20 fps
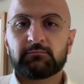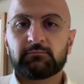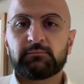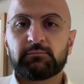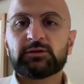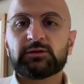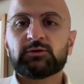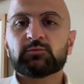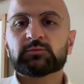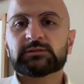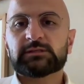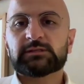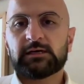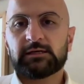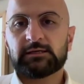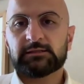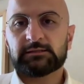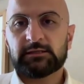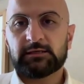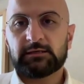
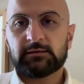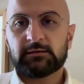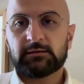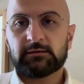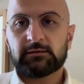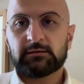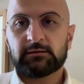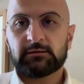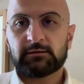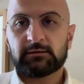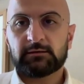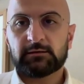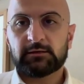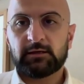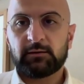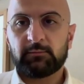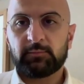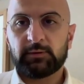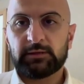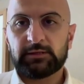medium-sized
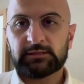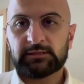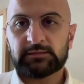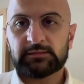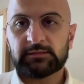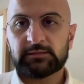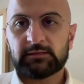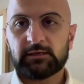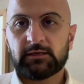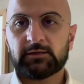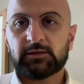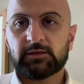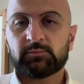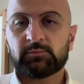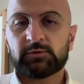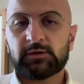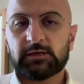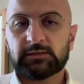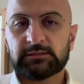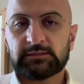companies,
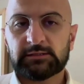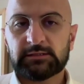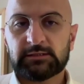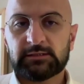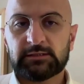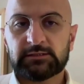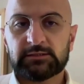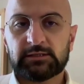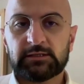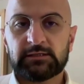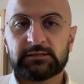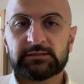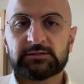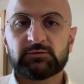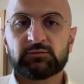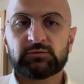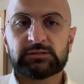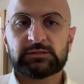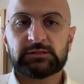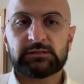enterprise in
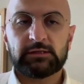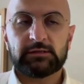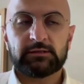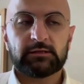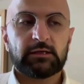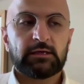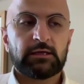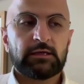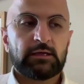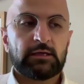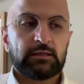Switzerland.